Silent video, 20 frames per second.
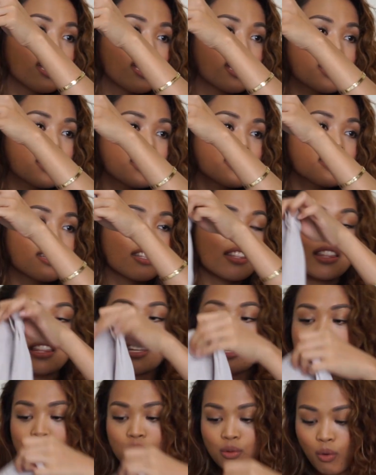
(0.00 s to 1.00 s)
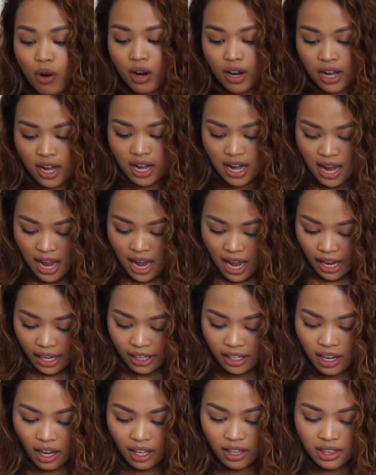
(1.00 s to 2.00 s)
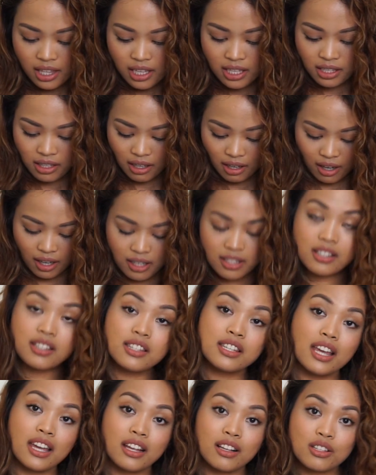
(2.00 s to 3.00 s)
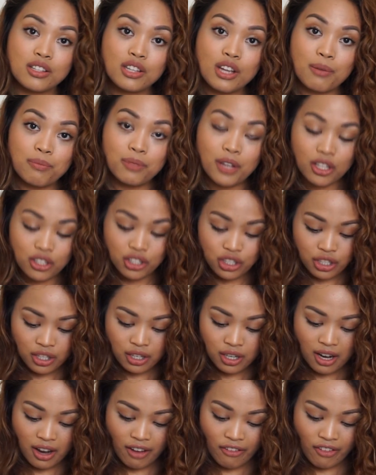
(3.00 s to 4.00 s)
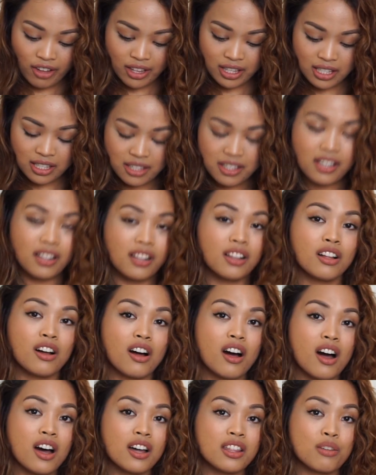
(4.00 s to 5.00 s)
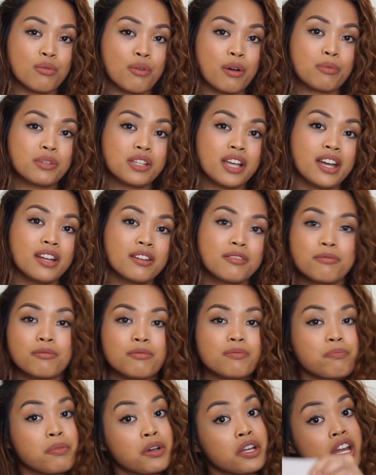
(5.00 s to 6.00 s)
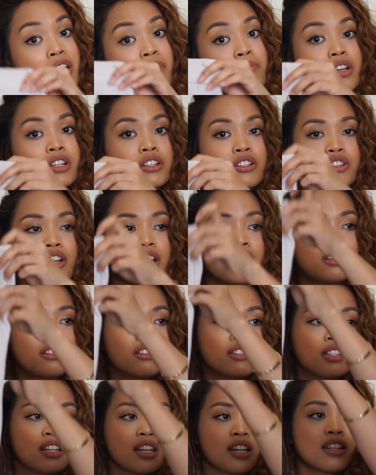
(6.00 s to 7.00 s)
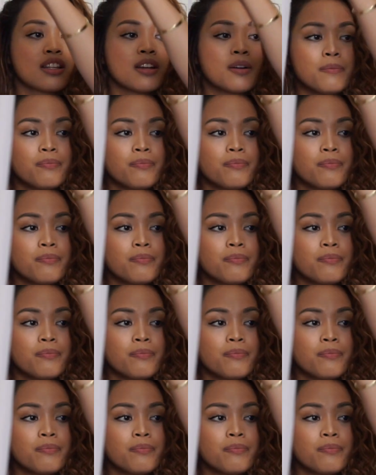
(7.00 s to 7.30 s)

It is this one. I got this on sale, so I'm not sure if it's still on the website, but I'm gonna try to see it.